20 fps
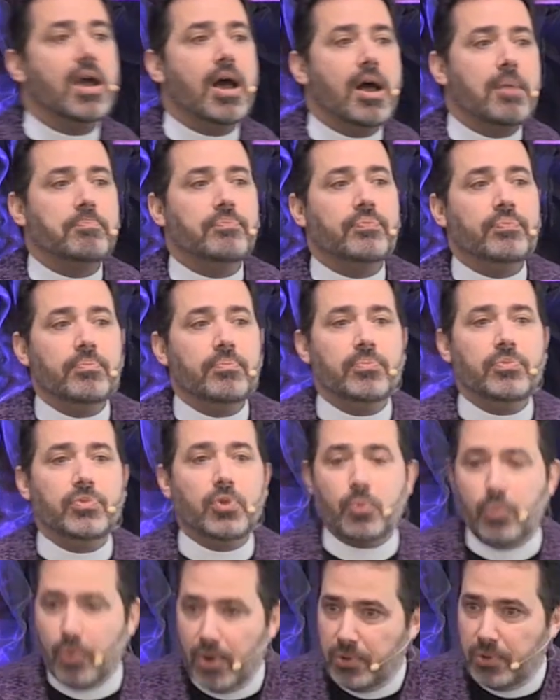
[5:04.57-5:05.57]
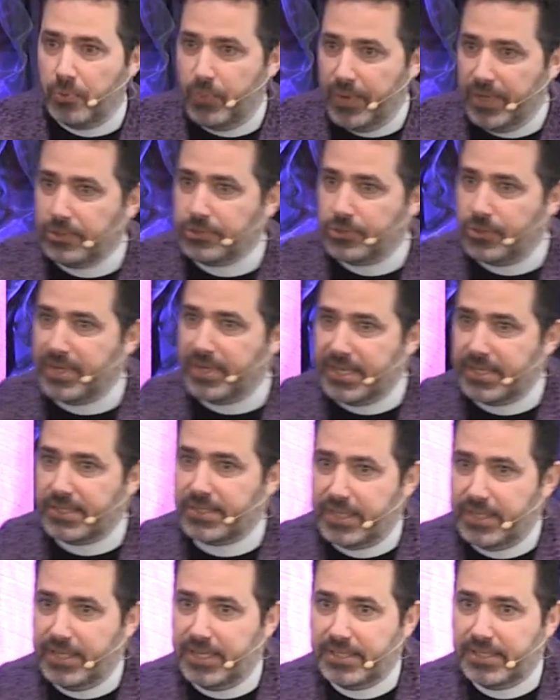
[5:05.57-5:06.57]
up the word wilderness
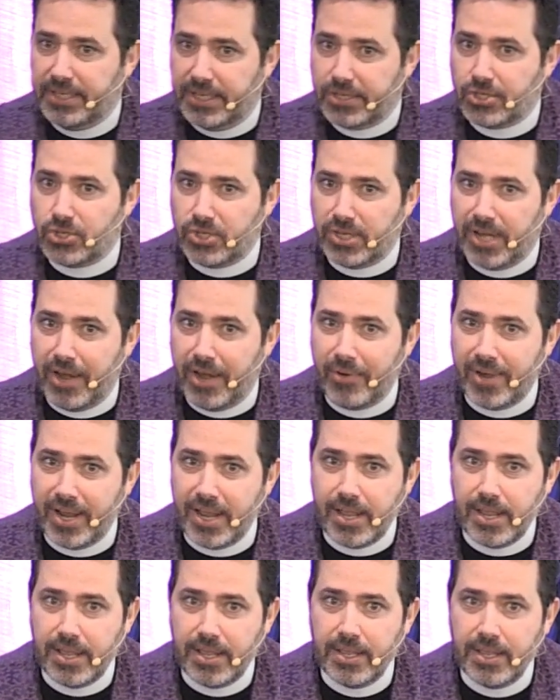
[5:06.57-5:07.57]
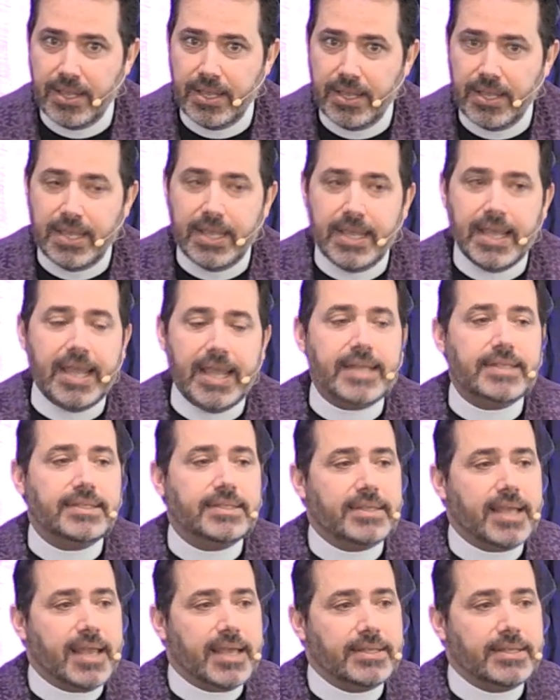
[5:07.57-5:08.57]
in the dictionary, it
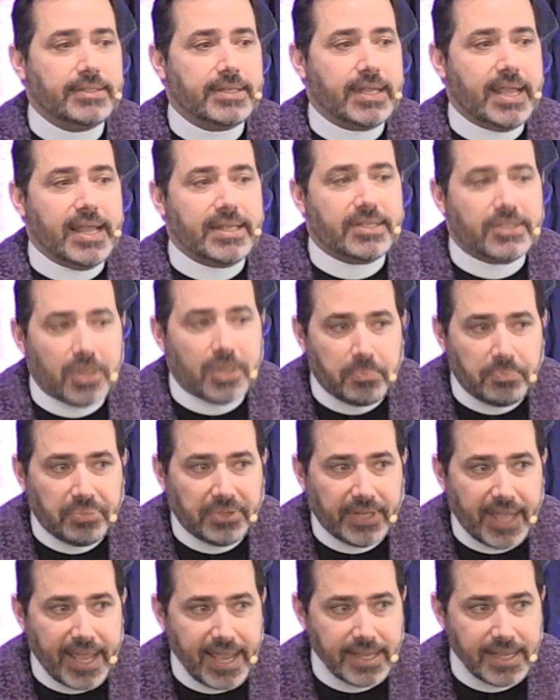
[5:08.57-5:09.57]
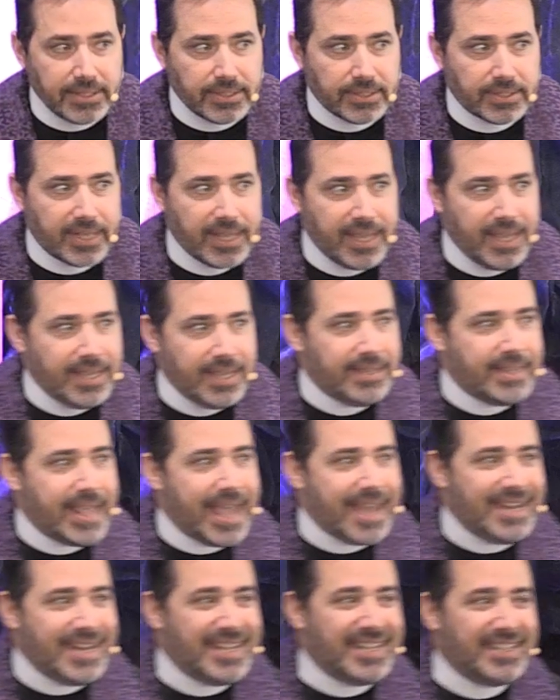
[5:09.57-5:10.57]
says it's a place
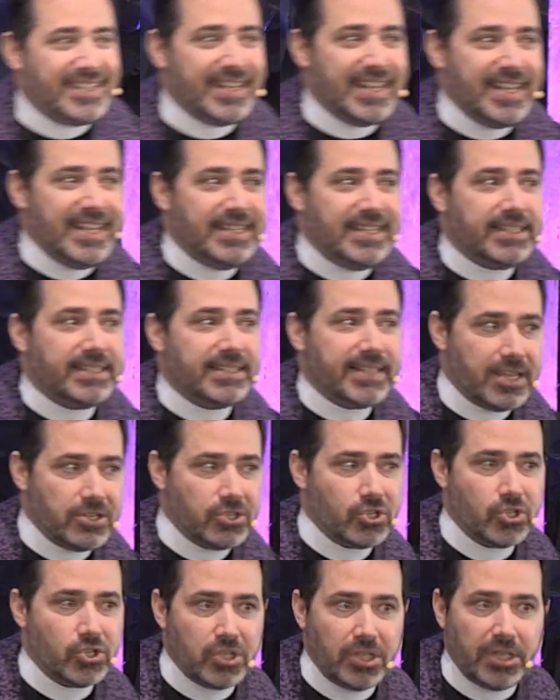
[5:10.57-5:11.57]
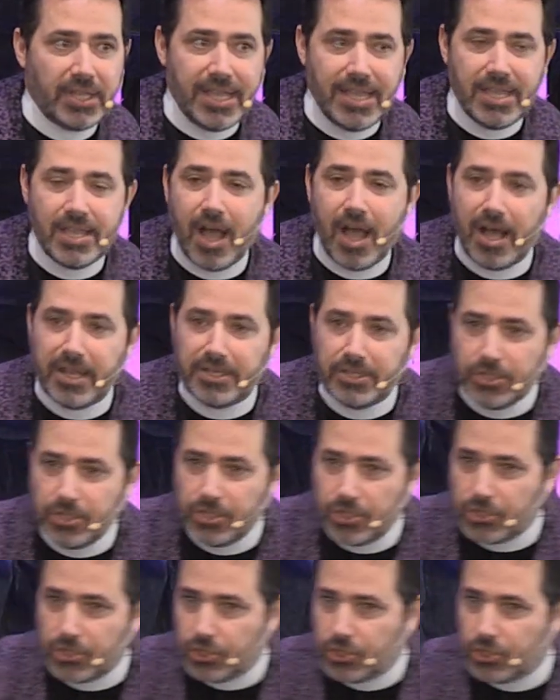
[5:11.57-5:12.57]
that is essentially
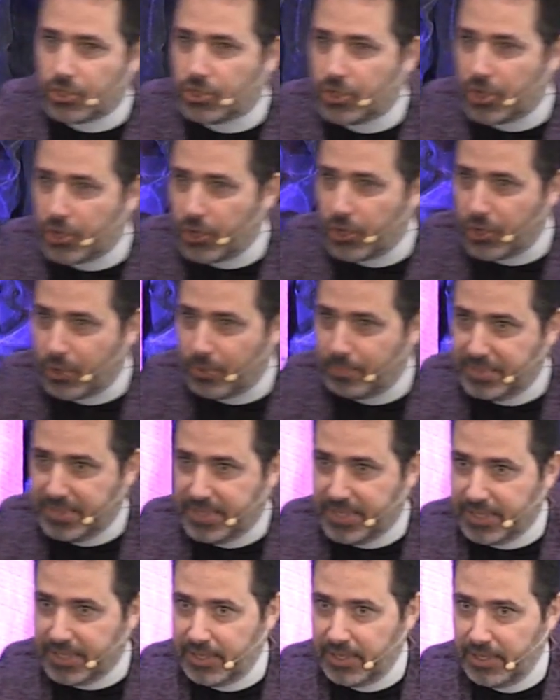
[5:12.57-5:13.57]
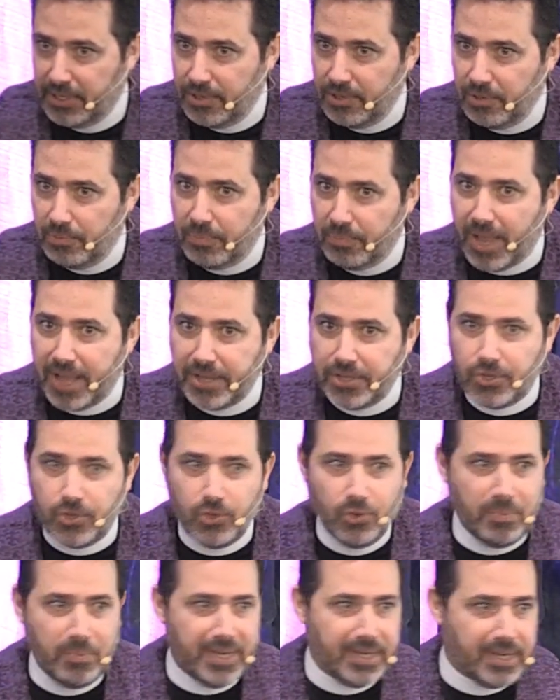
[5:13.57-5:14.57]
undisturbed by
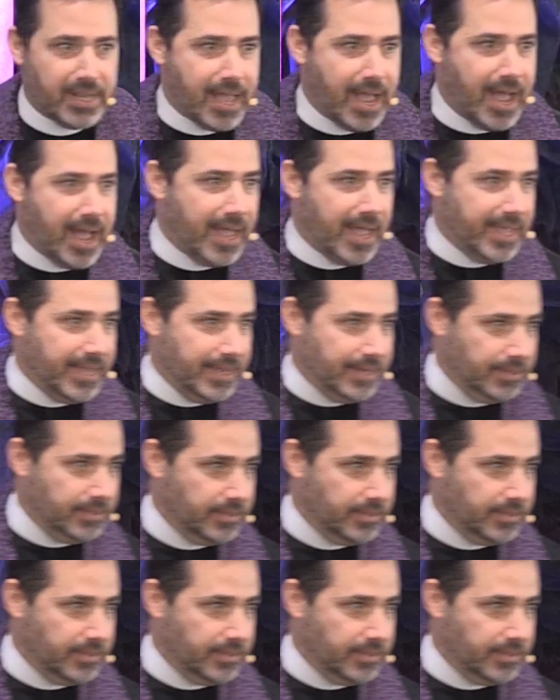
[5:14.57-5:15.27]
humankind.